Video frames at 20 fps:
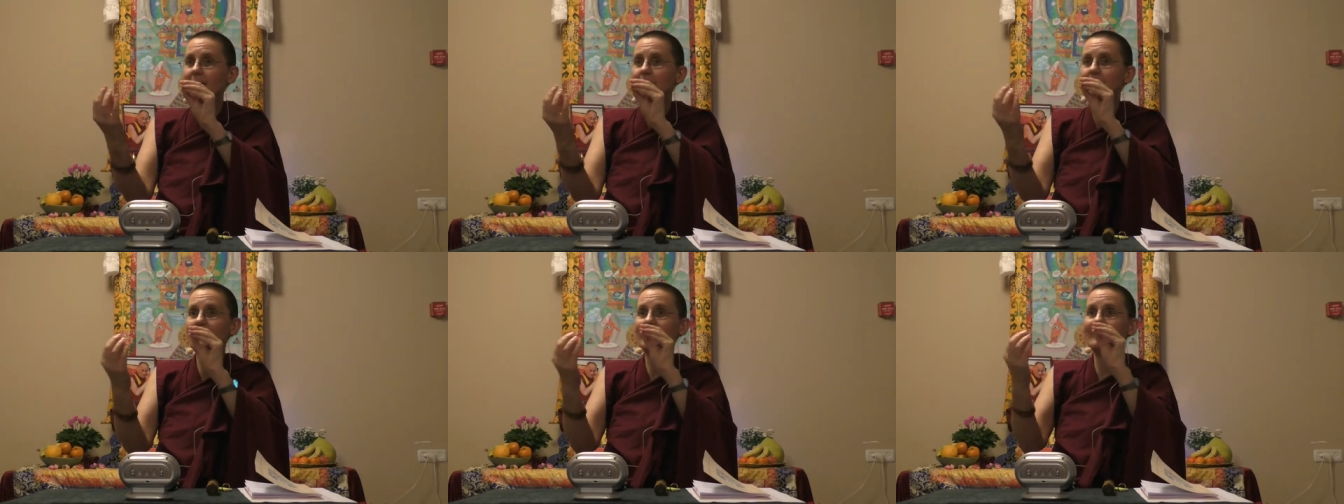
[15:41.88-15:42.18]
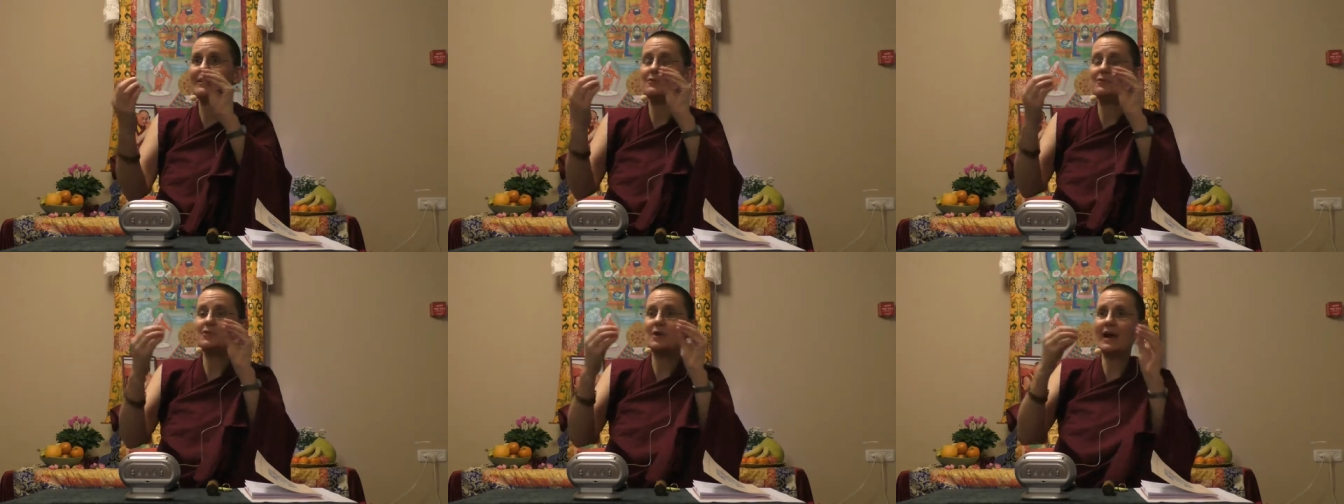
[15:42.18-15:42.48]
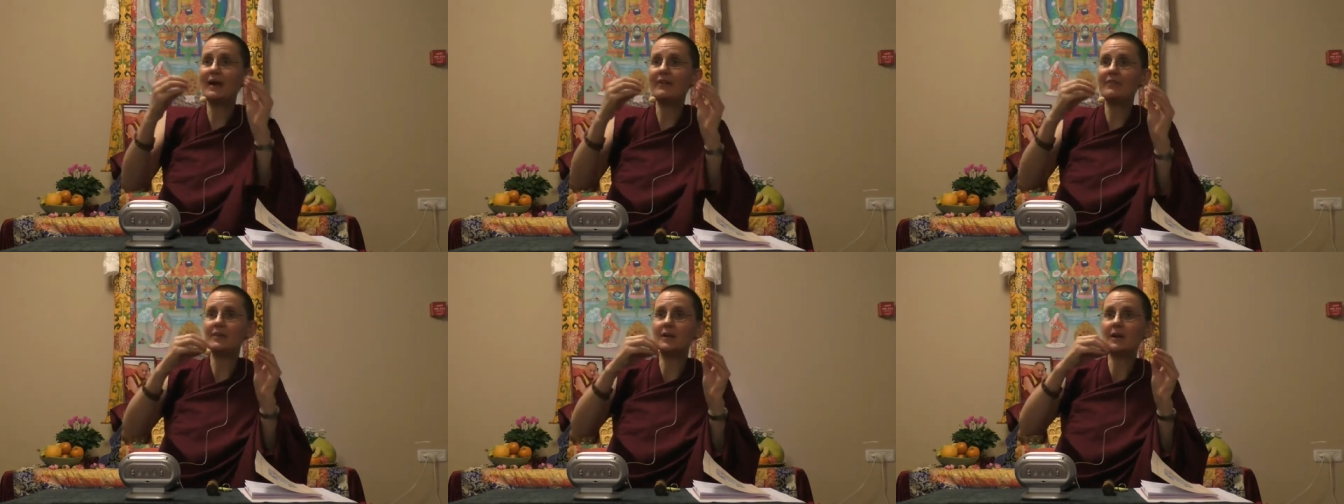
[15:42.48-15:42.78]
But if you
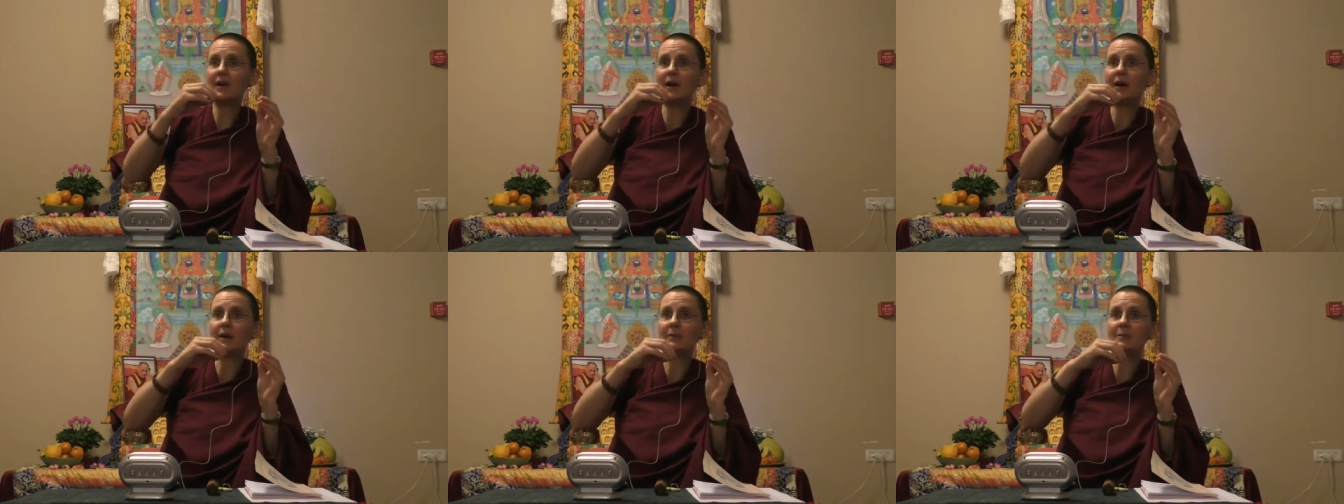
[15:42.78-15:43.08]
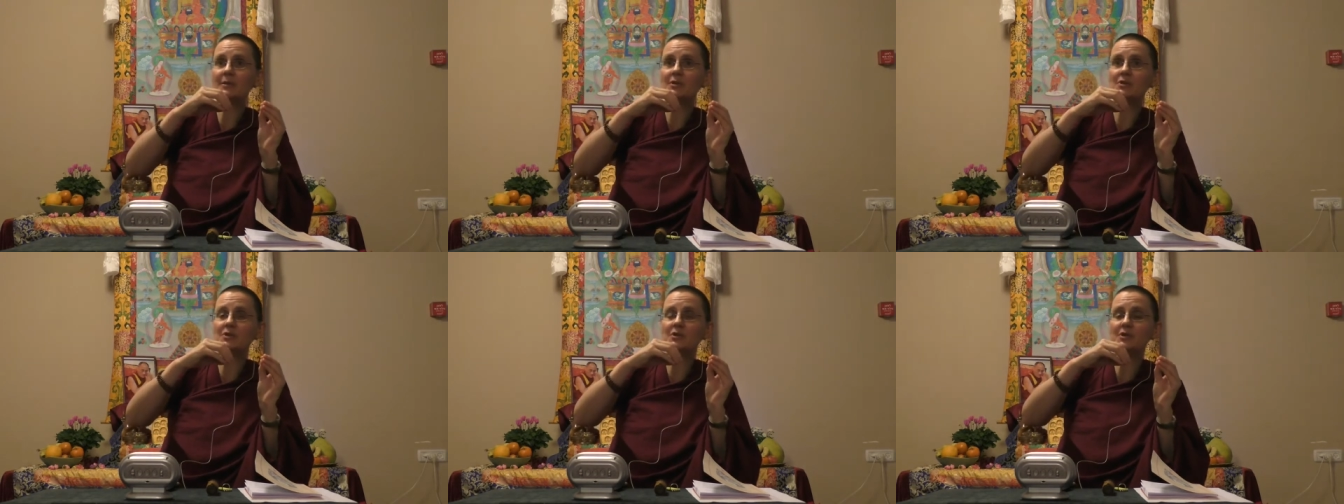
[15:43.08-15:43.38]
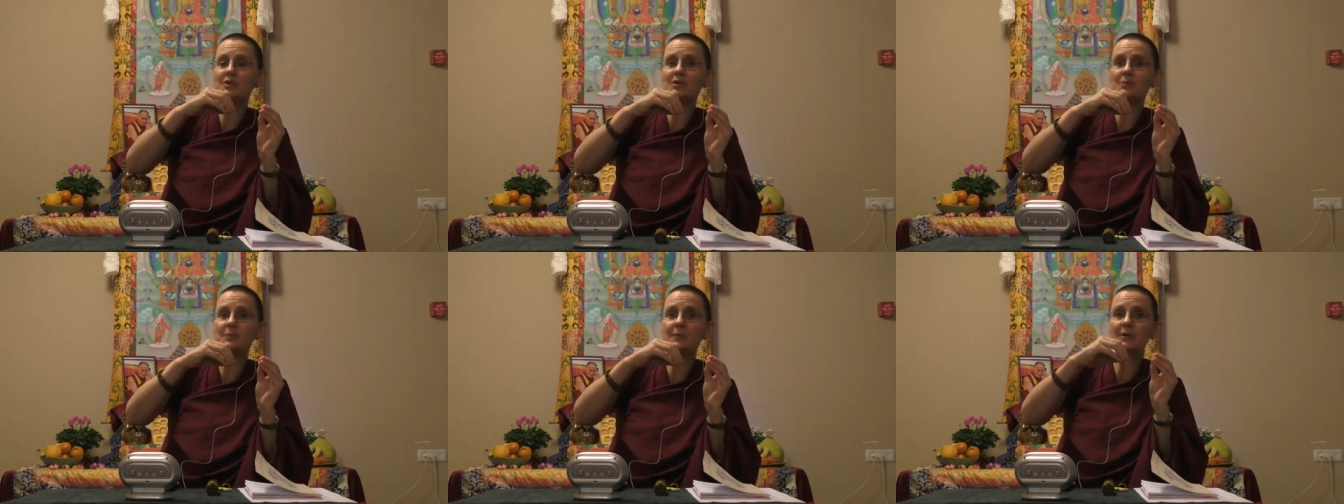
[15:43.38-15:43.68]
have the karma to
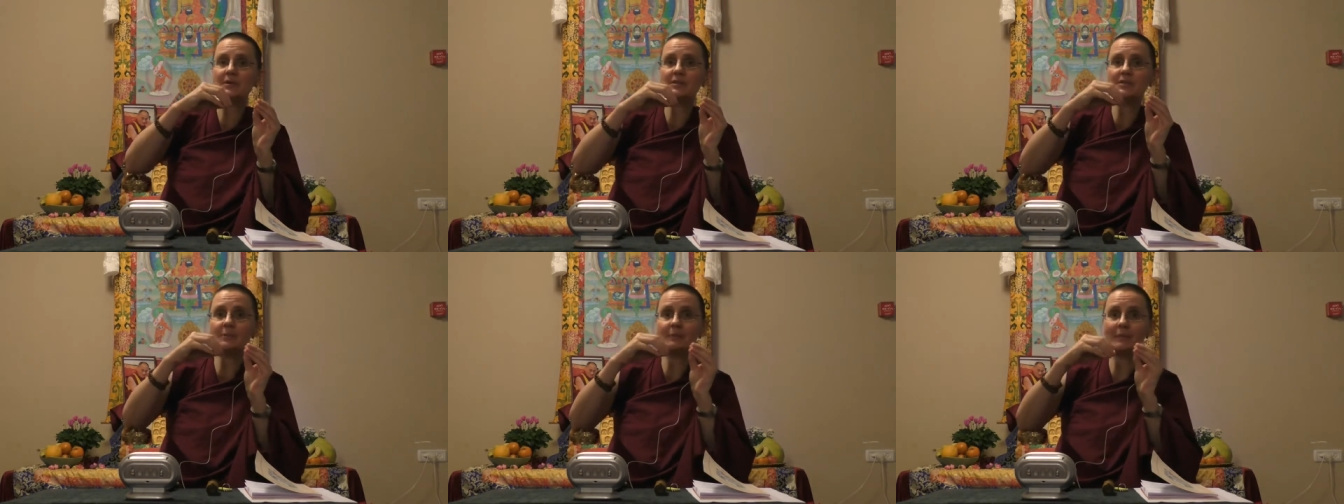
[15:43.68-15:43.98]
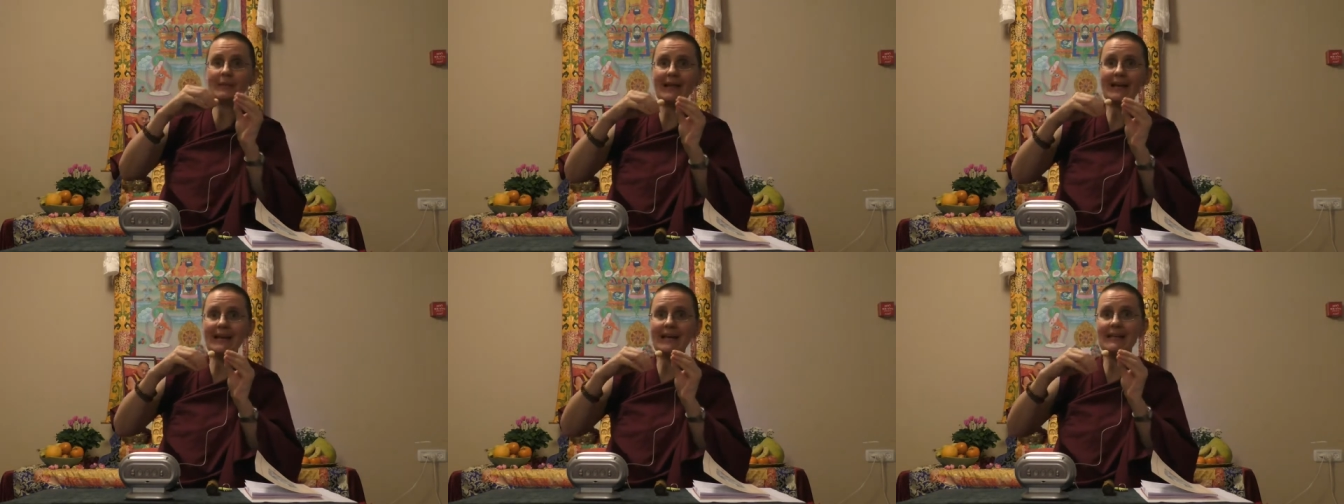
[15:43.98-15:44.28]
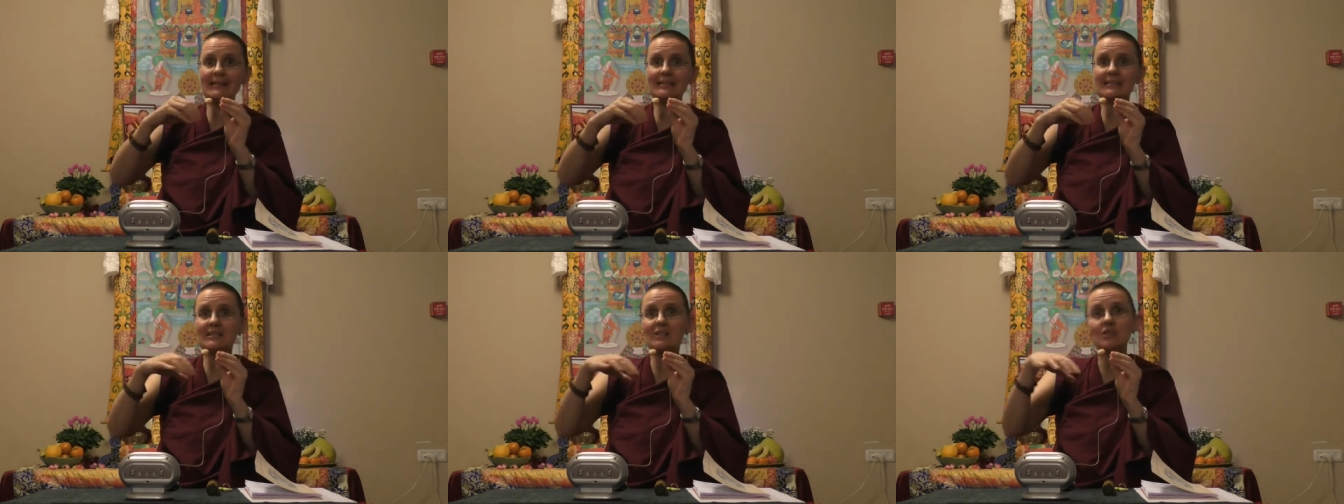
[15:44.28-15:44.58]
experience a plane
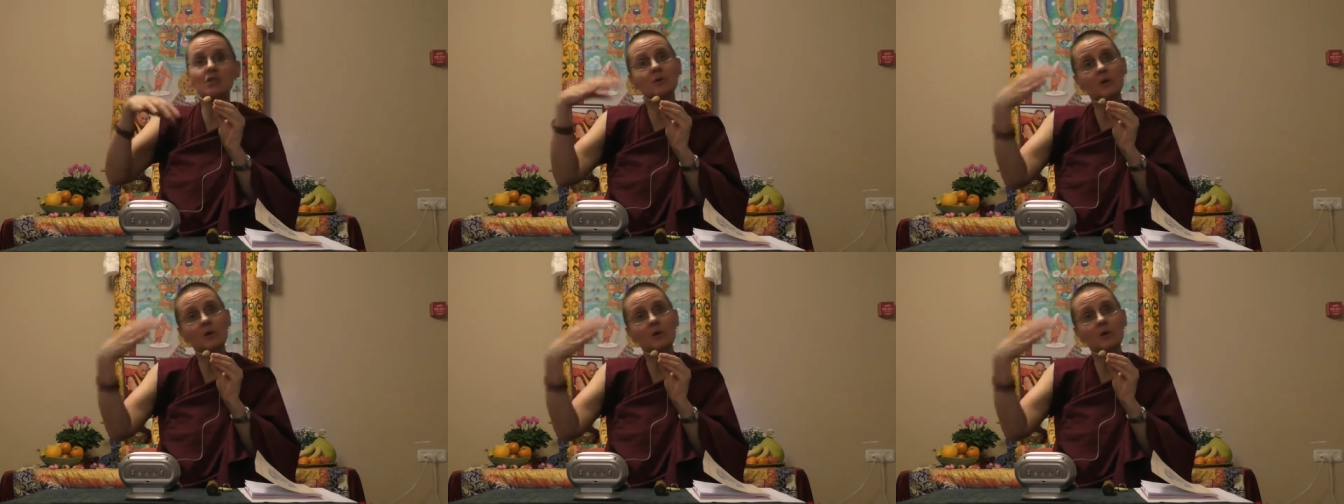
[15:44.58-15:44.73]
accident,